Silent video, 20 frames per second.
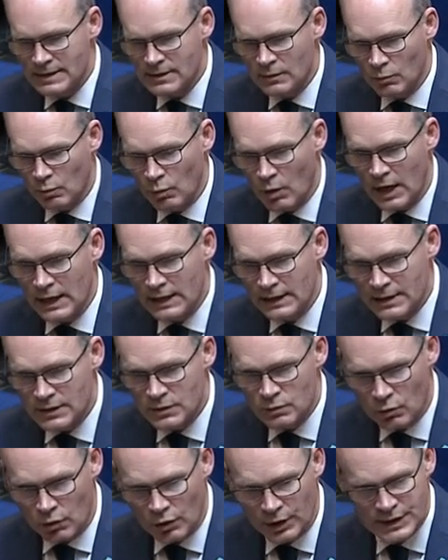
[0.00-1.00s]
While
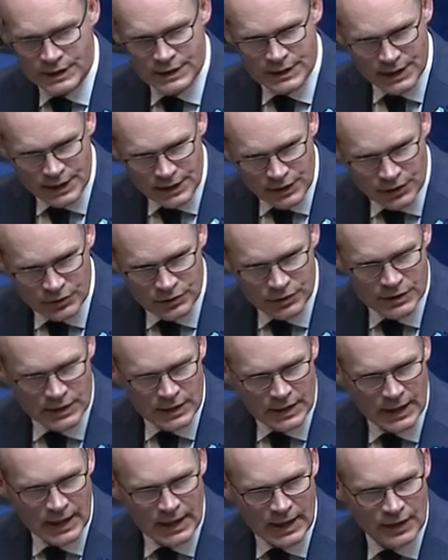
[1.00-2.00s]
this war continues
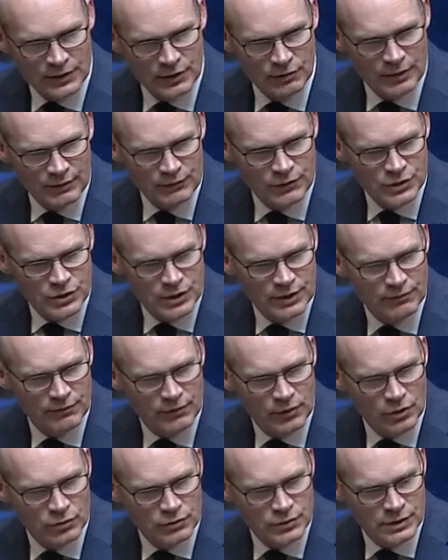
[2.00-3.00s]
and the refugee
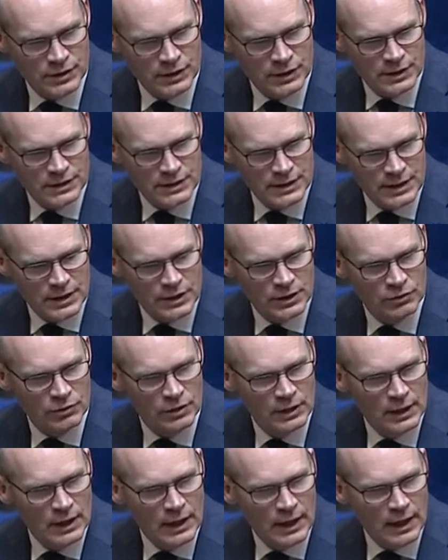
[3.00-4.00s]
flows continue,
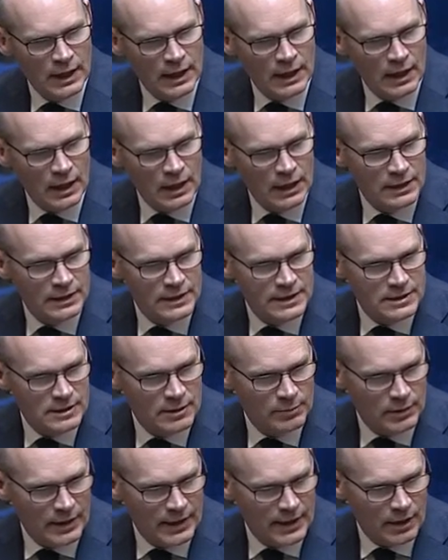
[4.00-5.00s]
Ireland needs to
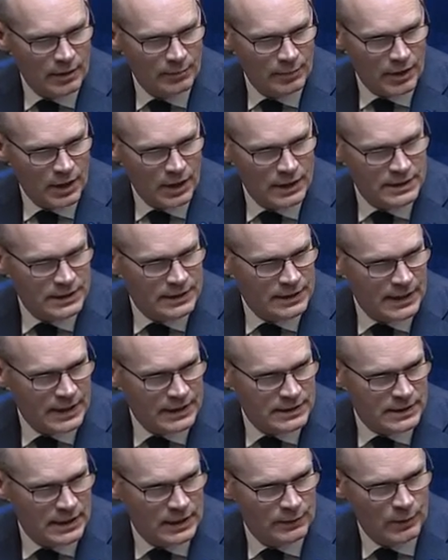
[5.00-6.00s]
play our part in
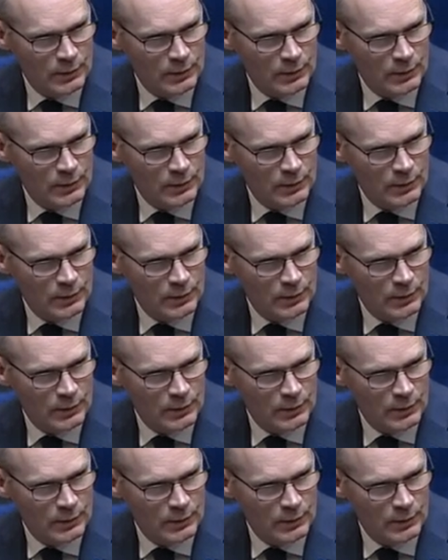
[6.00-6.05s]
that, and we